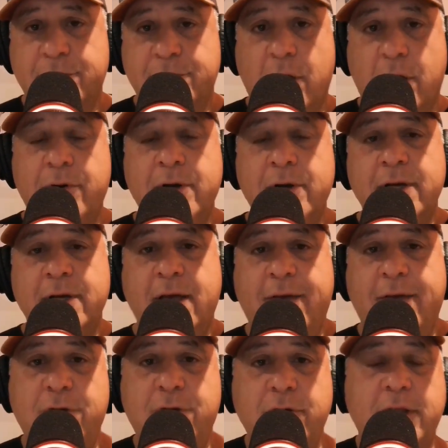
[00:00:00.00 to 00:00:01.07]
So
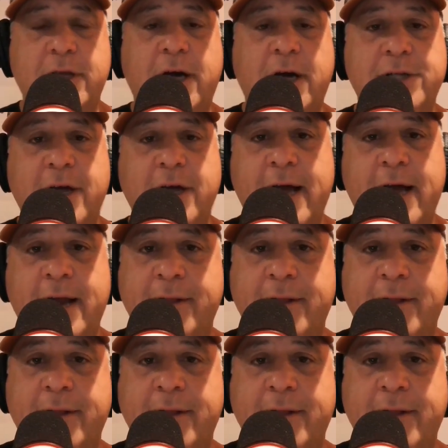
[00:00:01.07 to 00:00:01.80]
if you could touch on that,